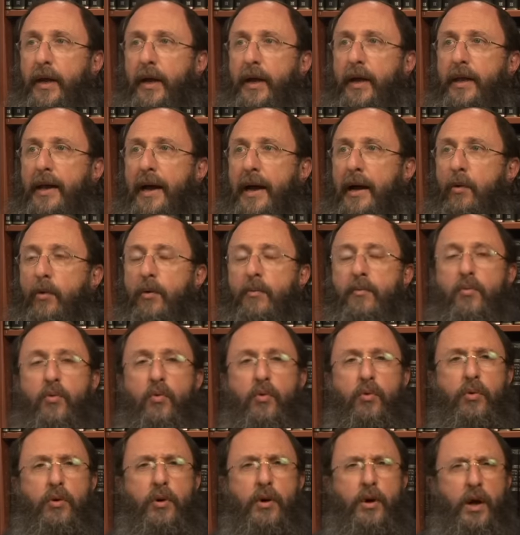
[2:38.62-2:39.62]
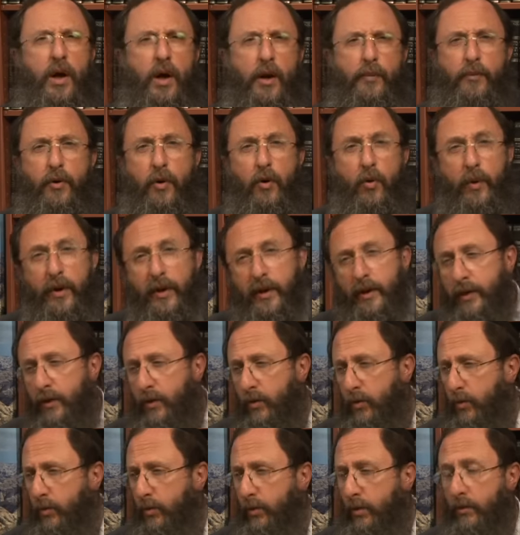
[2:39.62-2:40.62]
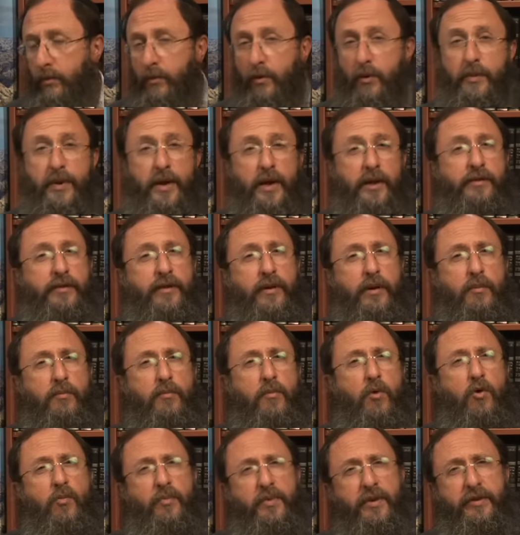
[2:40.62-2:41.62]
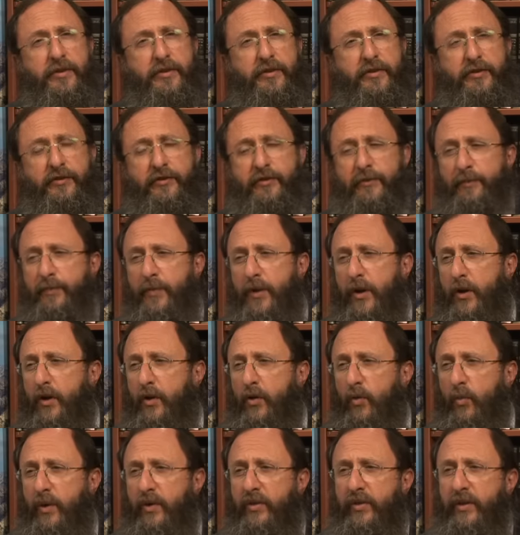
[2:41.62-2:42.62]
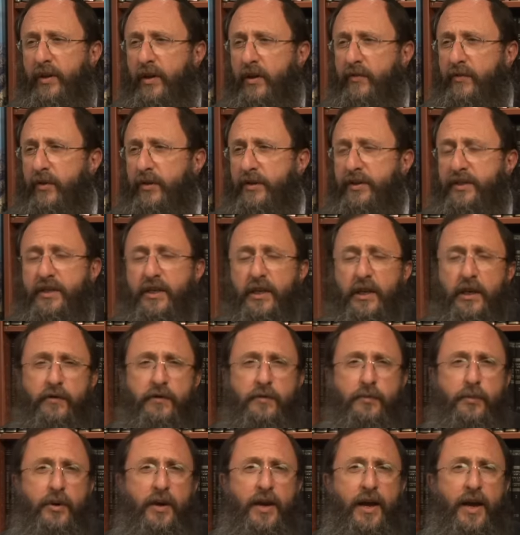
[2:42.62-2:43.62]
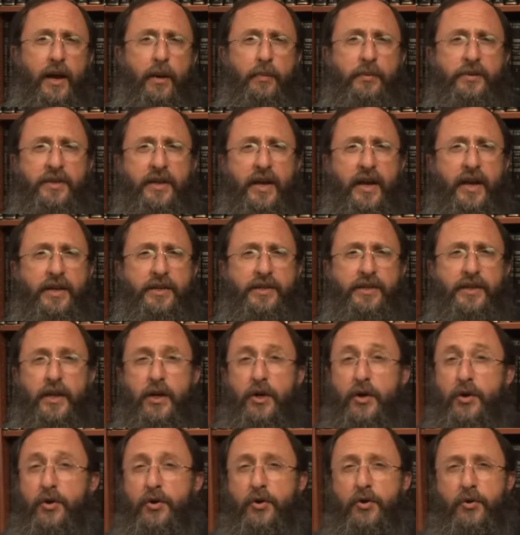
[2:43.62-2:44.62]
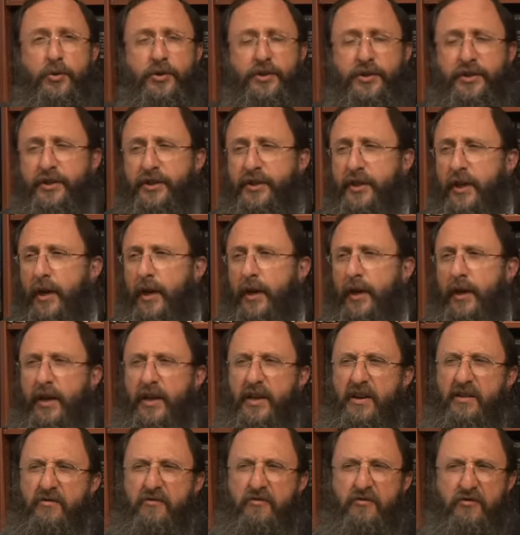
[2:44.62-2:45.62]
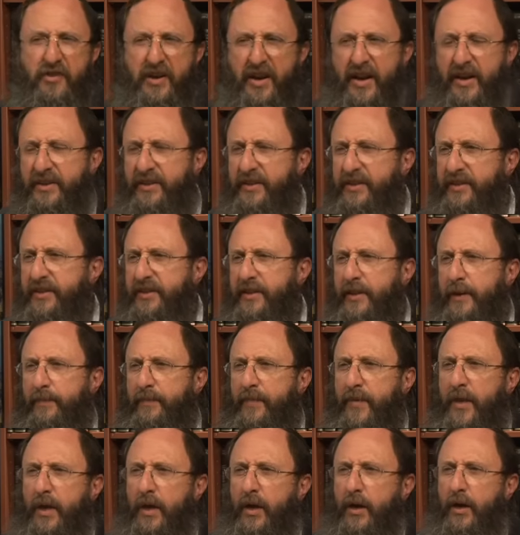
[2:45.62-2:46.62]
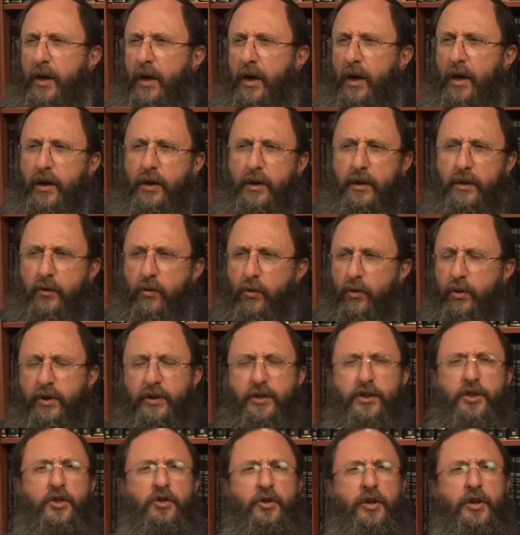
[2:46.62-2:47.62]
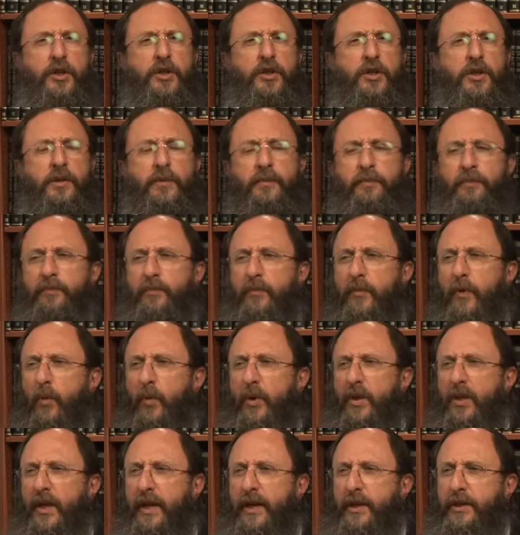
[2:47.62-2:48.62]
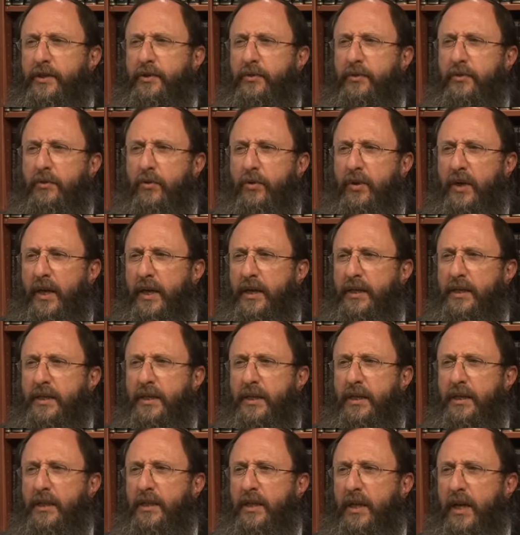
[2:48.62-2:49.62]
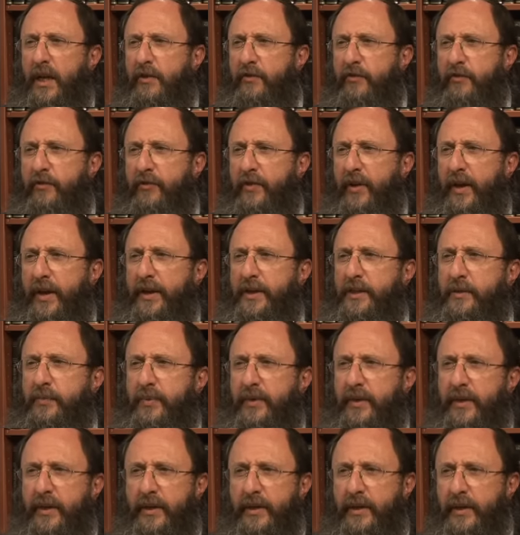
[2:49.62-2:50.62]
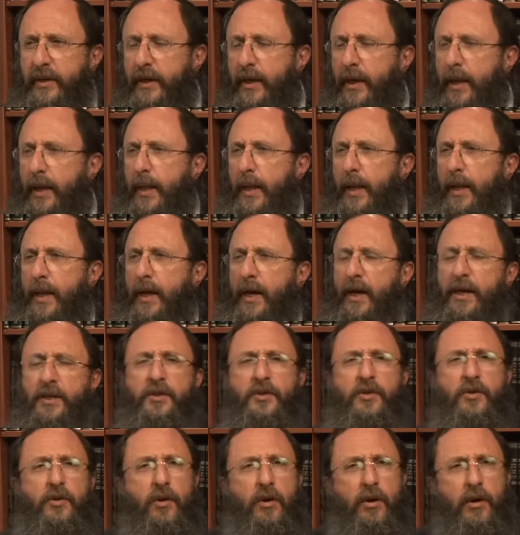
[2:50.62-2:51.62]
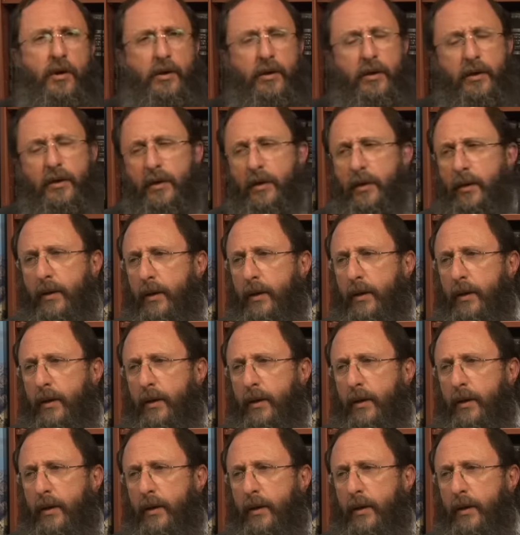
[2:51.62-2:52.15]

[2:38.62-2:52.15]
In our more poetic or romantic moments, we think of ourselves perhaps as notes in a vast uh, orchestration. We like to look at life as being a song,